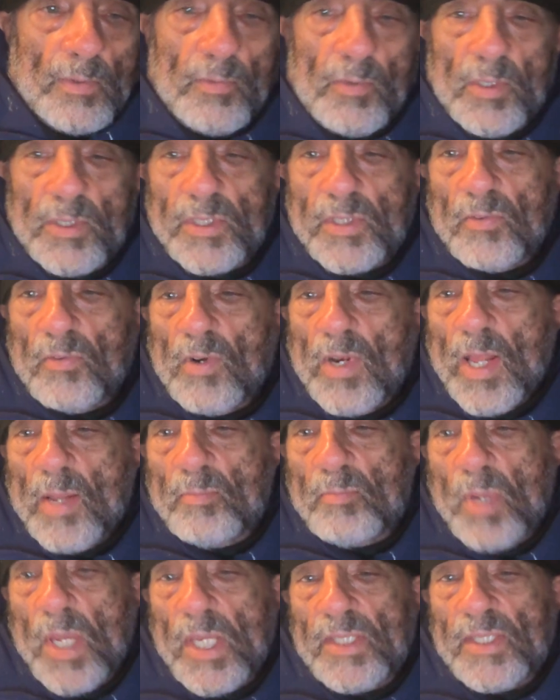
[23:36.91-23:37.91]
First of all,
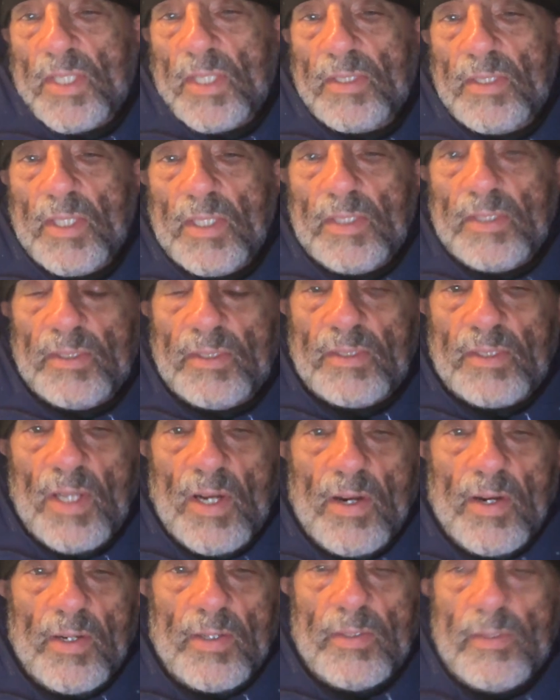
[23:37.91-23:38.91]
I pasted the
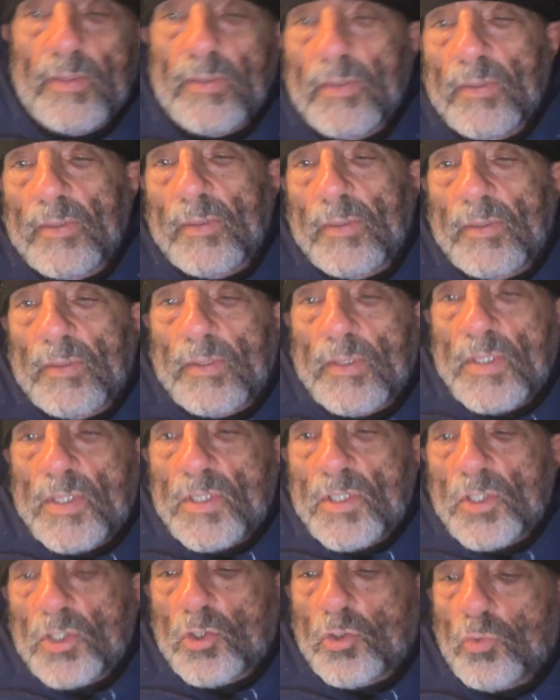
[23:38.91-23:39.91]
entire
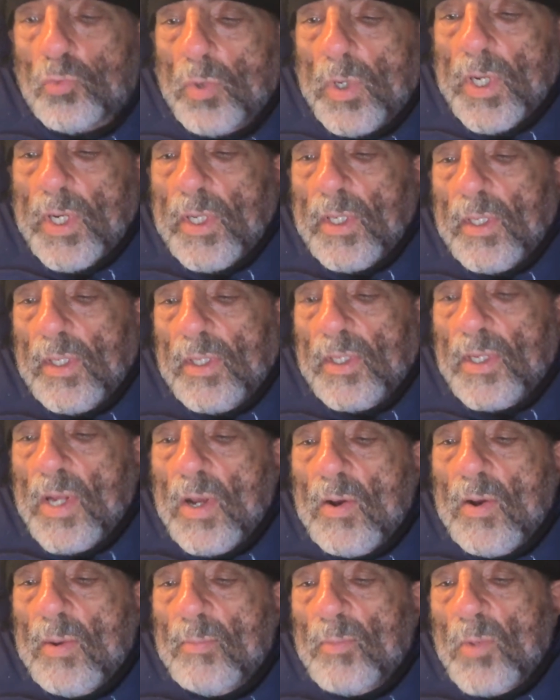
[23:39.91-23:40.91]
string, and
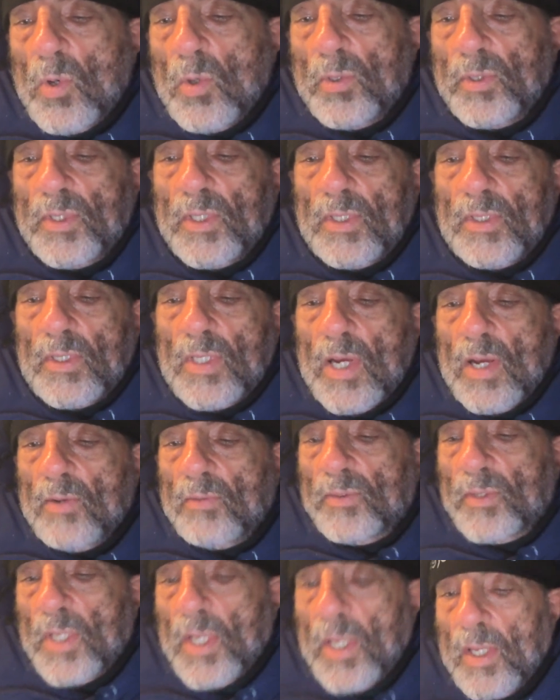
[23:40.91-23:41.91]
now I'm holding
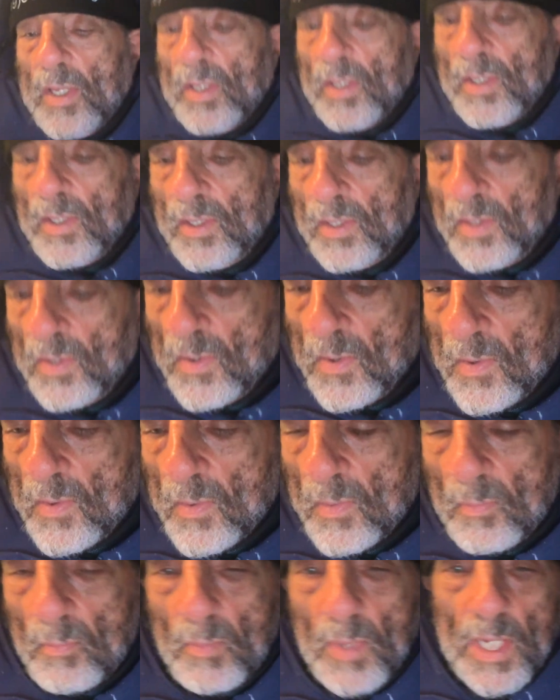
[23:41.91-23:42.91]
down the
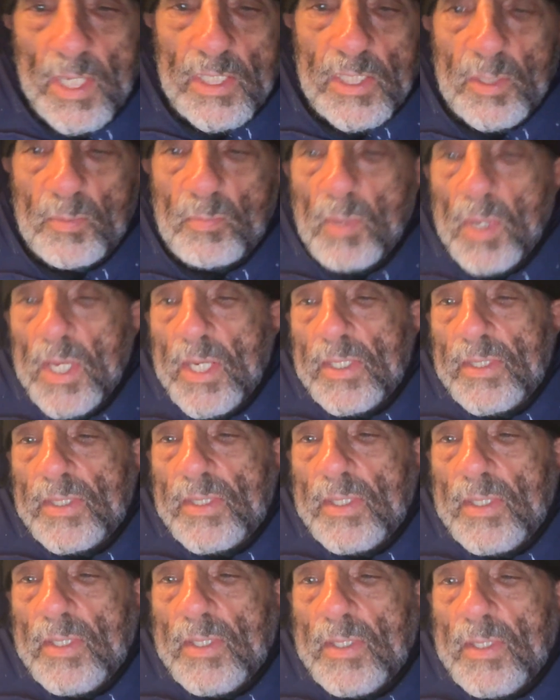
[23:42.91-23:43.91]

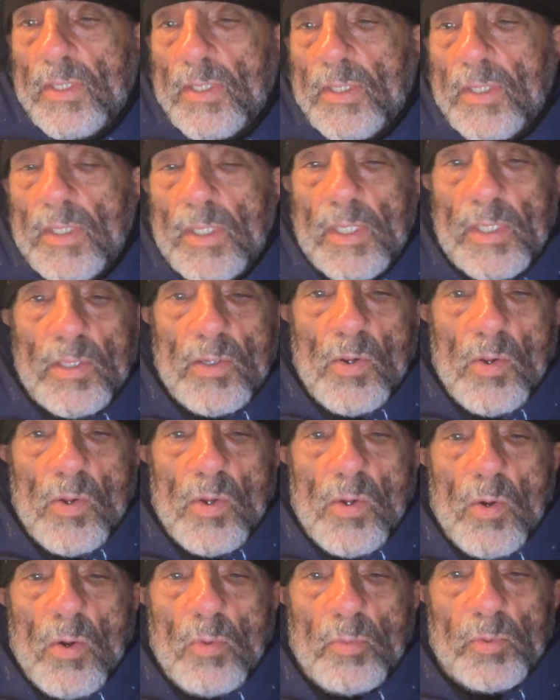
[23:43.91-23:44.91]
backspace and I
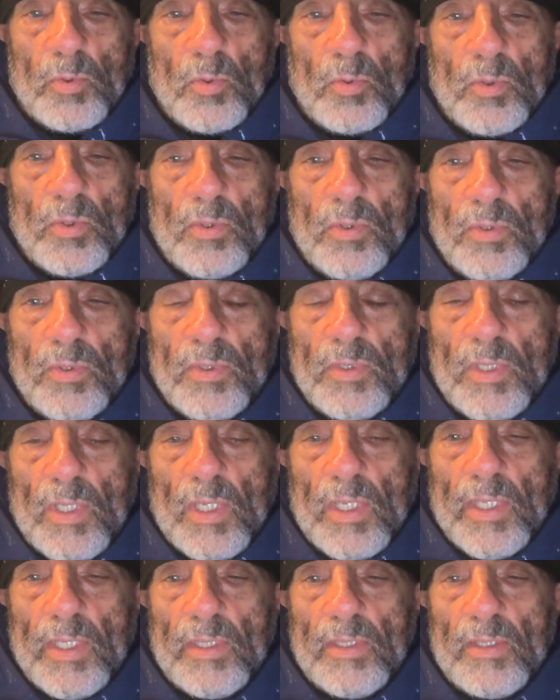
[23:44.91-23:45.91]
hope to
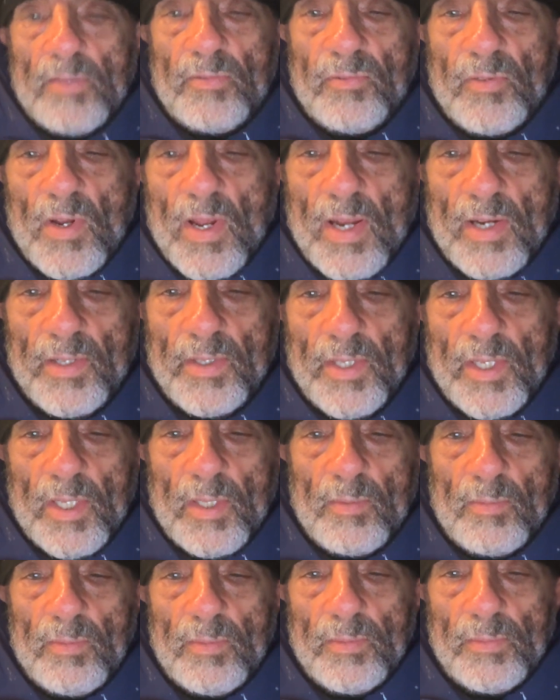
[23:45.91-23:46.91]
delete the file
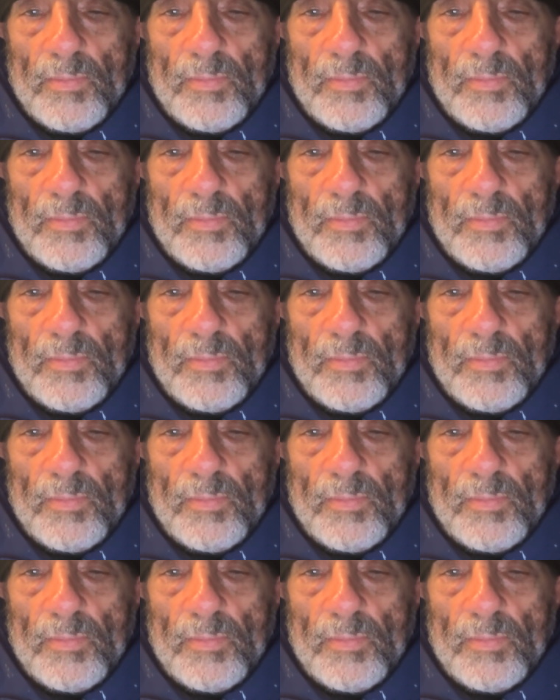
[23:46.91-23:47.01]
name.